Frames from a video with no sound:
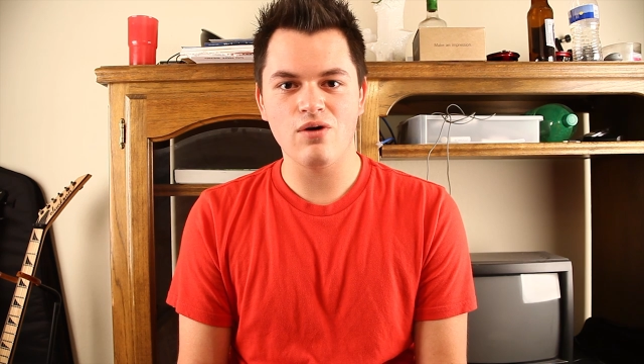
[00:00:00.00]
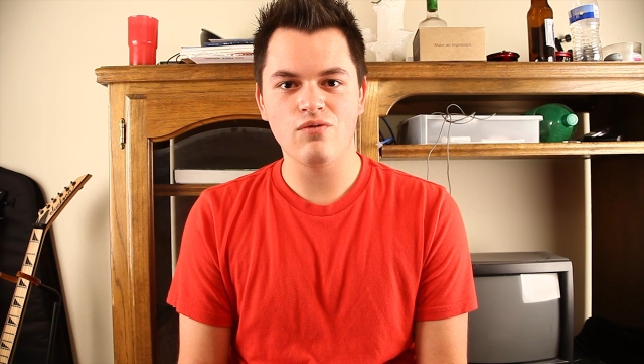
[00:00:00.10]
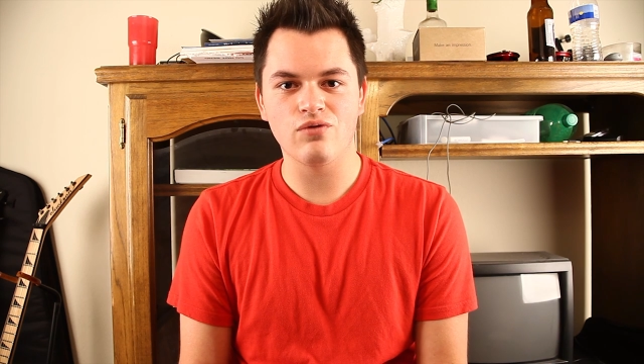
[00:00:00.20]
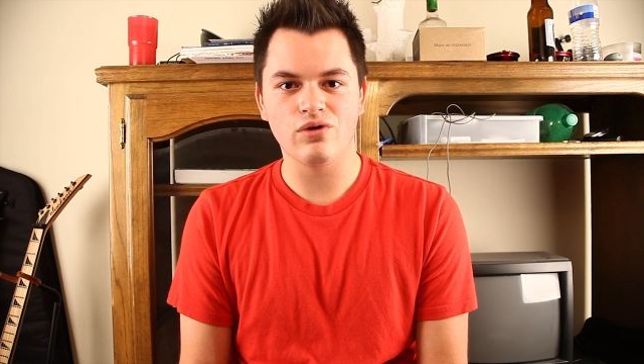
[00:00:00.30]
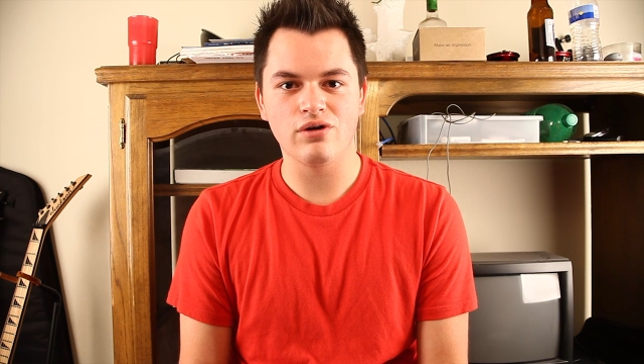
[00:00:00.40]

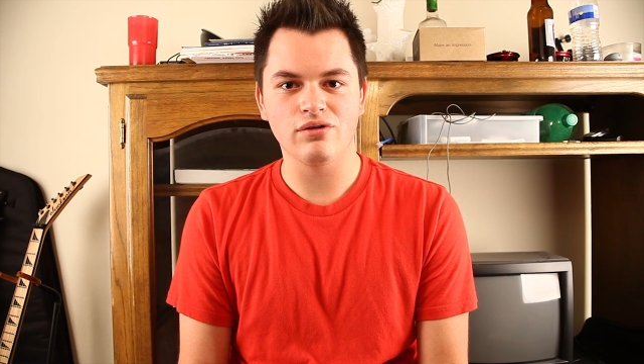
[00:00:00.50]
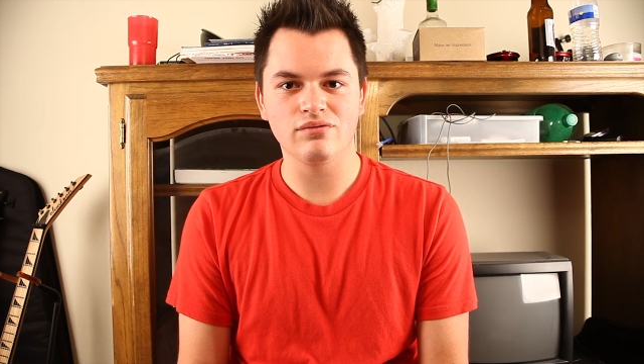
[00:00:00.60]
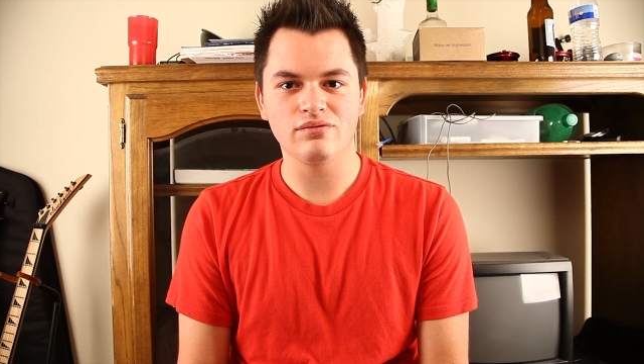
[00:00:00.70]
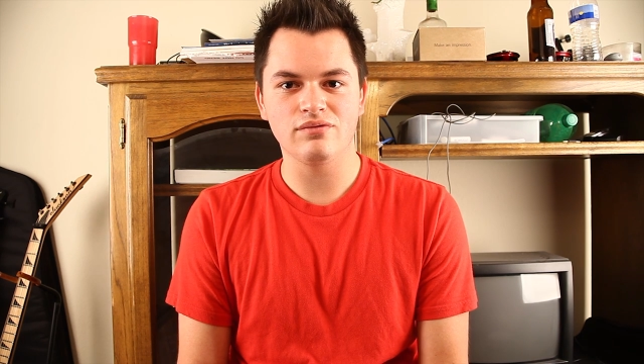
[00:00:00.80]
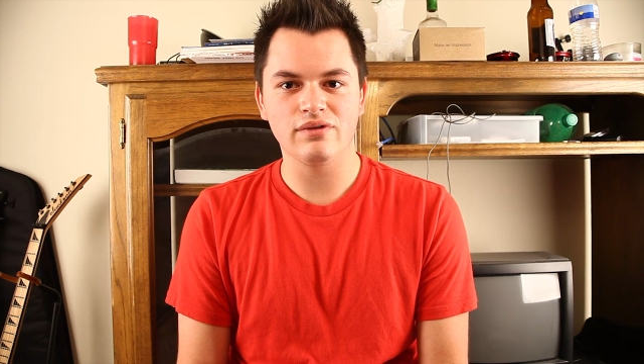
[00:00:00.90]
overall
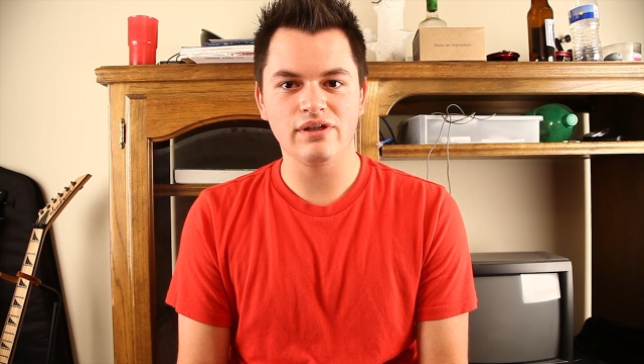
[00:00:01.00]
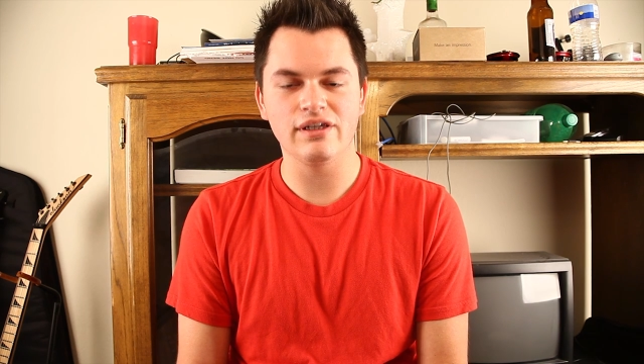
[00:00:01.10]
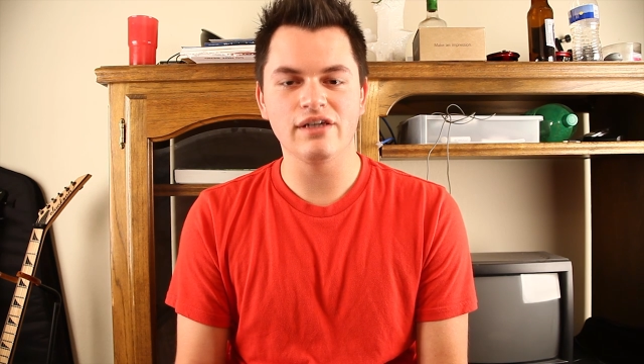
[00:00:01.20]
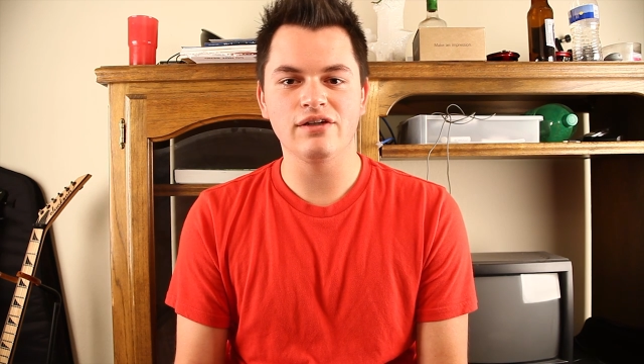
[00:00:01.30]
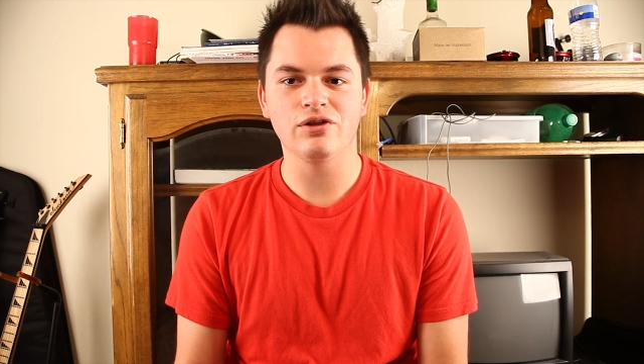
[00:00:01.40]

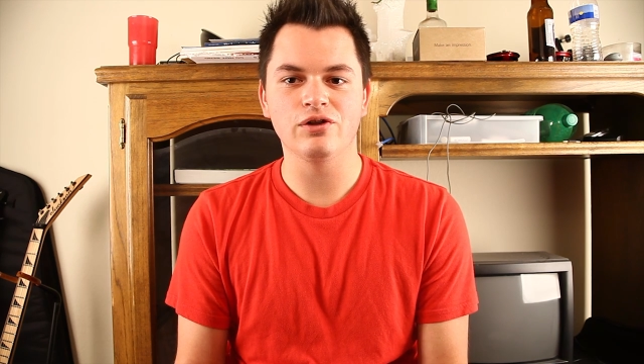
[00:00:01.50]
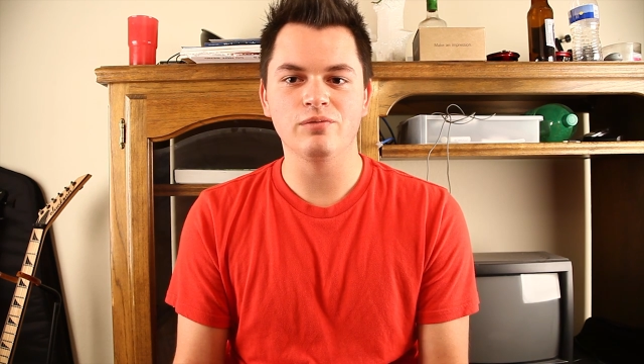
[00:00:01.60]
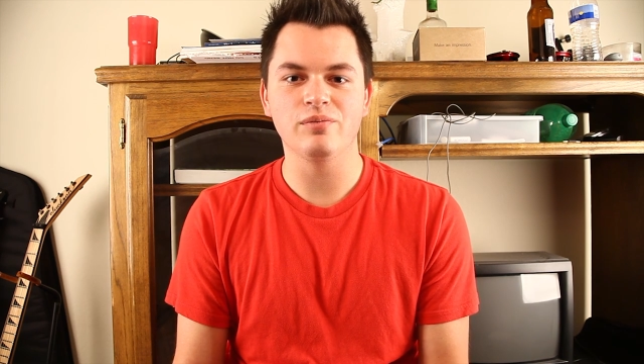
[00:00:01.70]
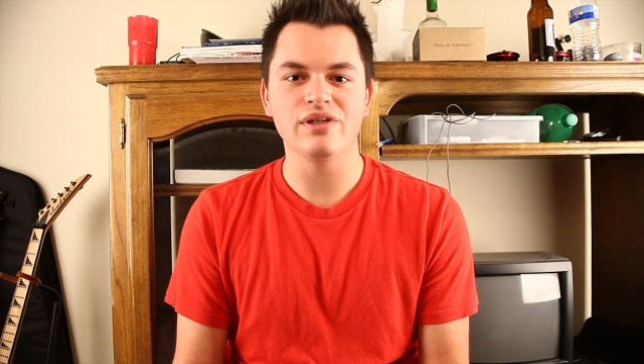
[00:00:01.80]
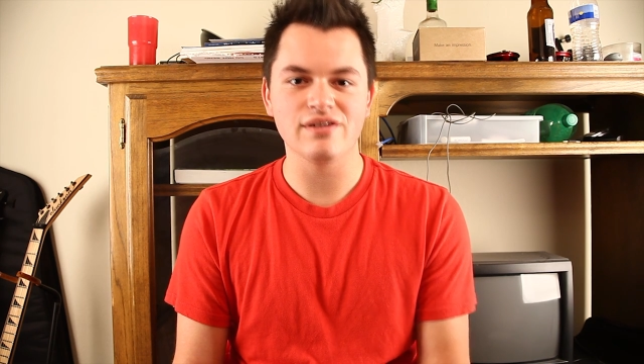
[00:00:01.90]
get your
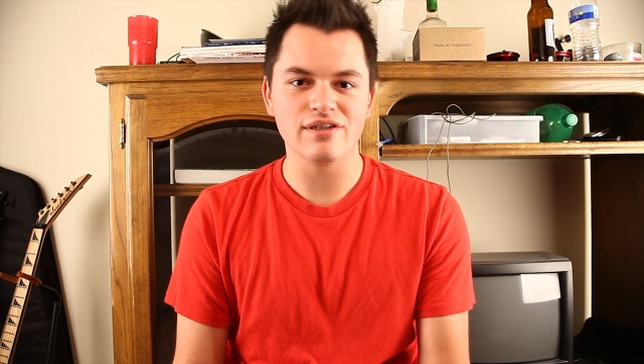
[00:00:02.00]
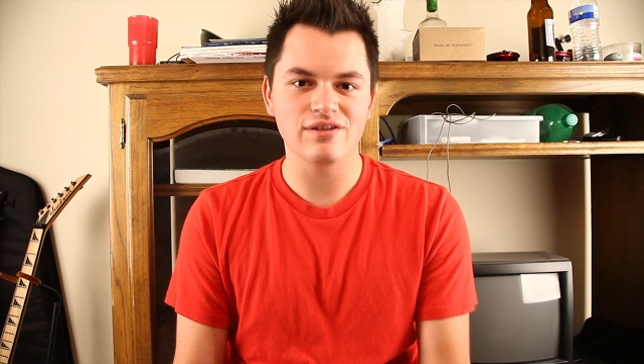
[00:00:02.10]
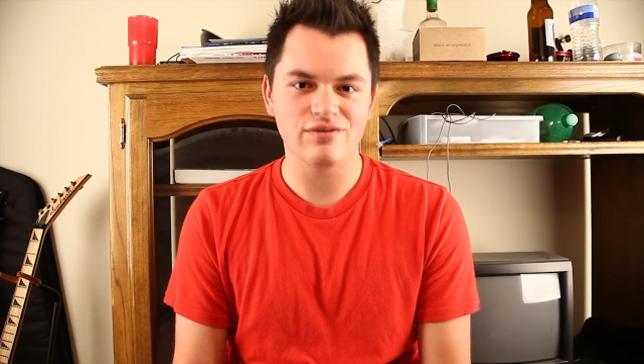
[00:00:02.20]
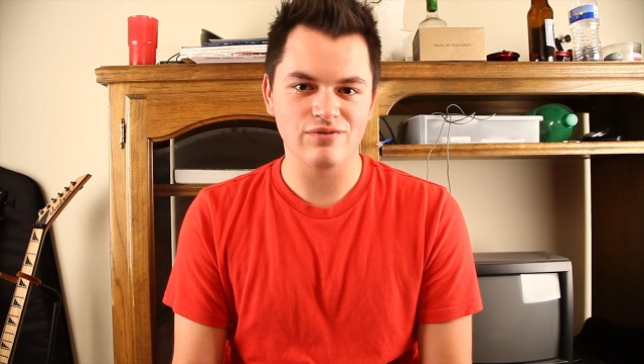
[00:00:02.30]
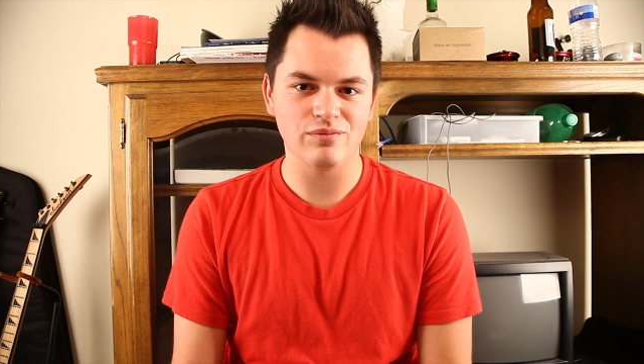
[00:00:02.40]

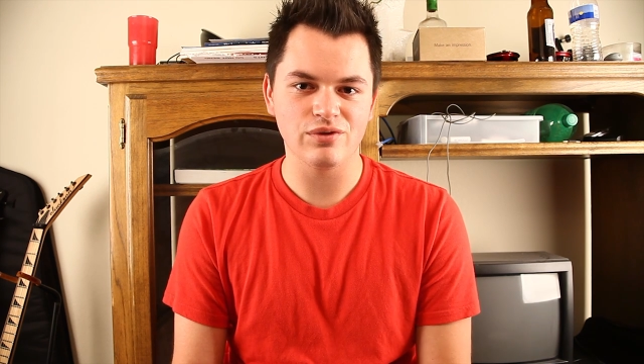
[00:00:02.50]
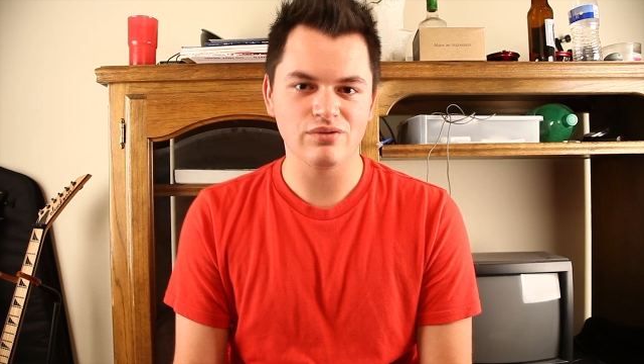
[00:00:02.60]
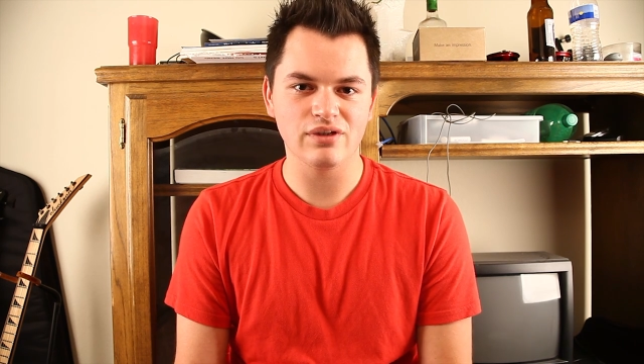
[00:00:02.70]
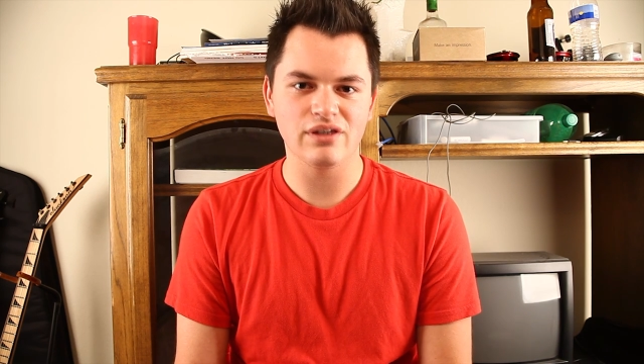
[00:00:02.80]
business from you.